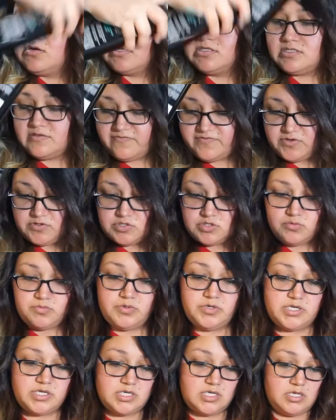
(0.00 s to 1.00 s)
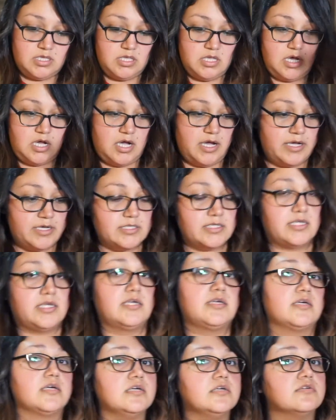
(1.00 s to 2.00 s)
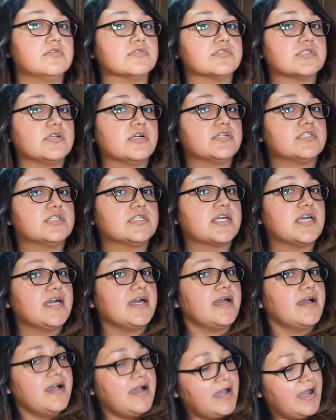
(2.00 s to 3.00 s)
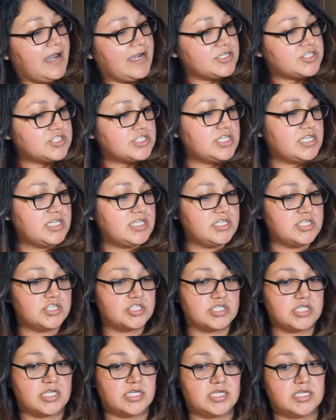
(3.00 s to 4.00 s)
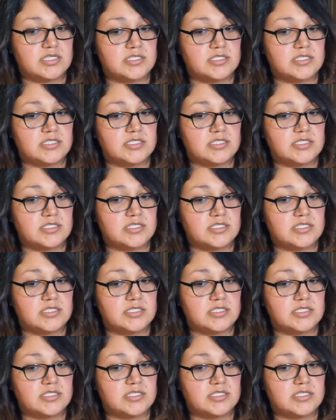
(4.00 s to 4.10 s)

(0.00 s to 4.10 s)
because if you do put it a lot, like it'll start to get ashy-ish, like